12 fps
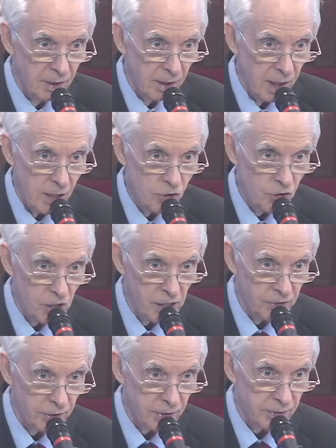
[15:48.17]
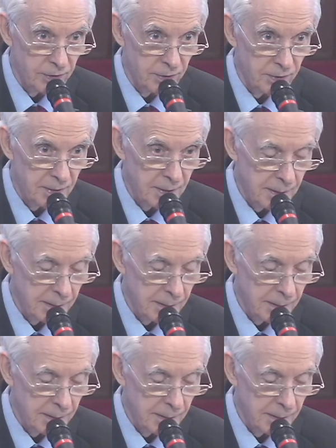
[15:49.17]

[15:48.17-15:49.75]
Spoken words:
in Jesus.